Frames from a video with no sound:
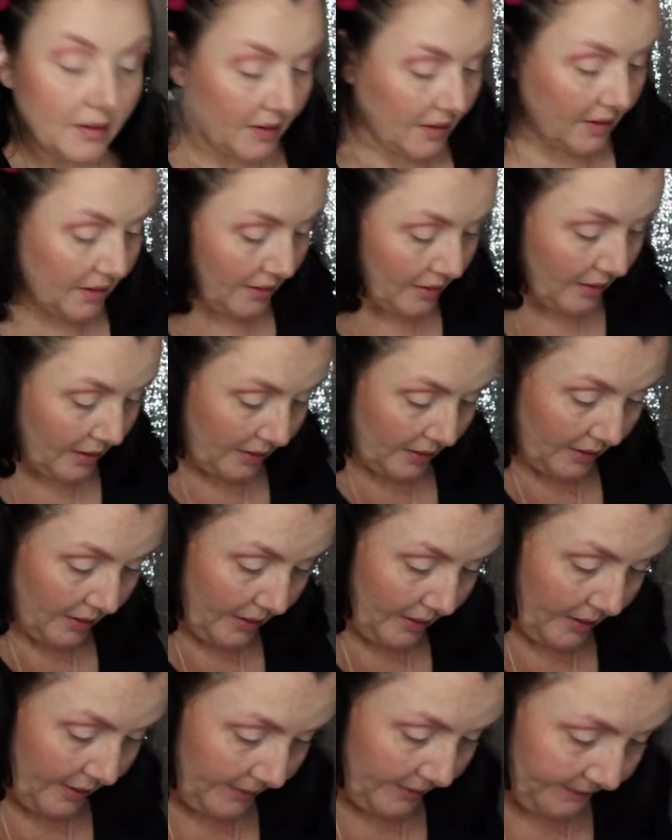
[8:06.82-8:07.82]
side
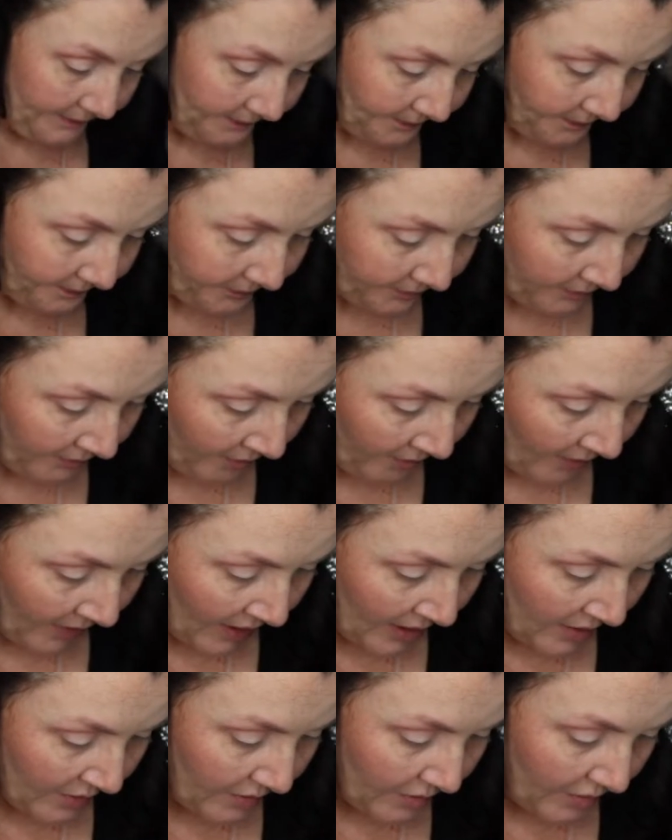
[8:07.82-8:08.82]
there.
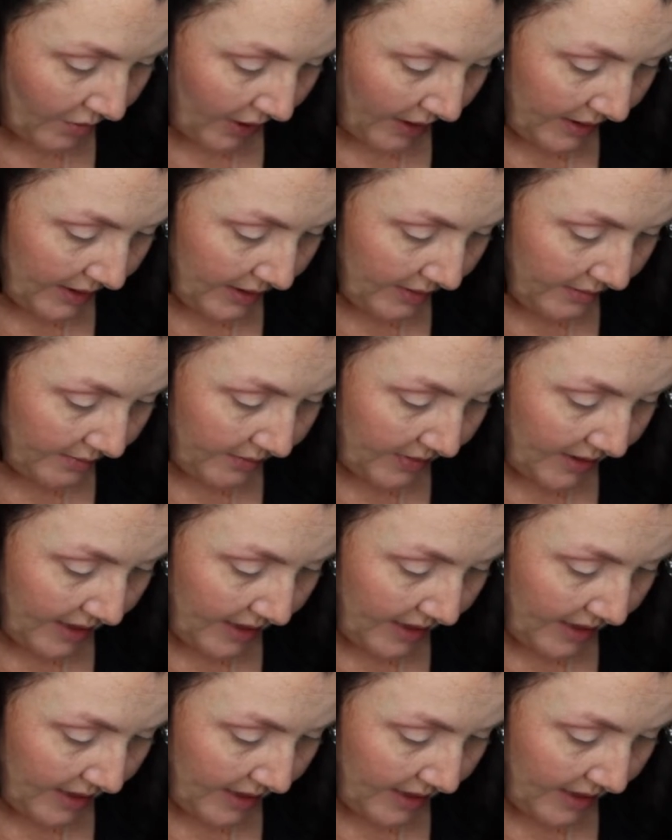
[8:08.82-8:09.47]
Right,